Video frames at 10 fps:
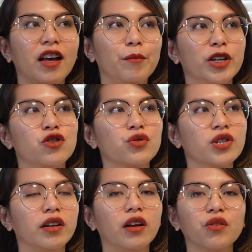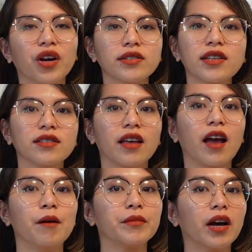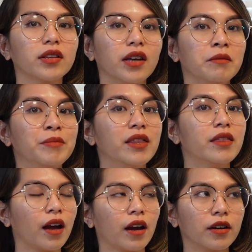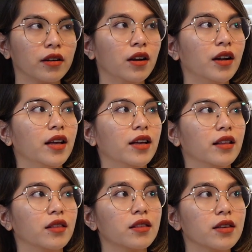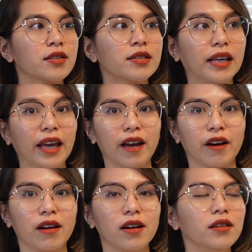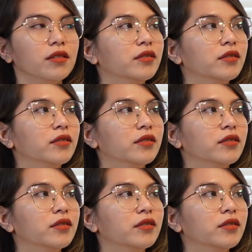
na medyo sad ako, guys, kasi I'm not gonna be there this year.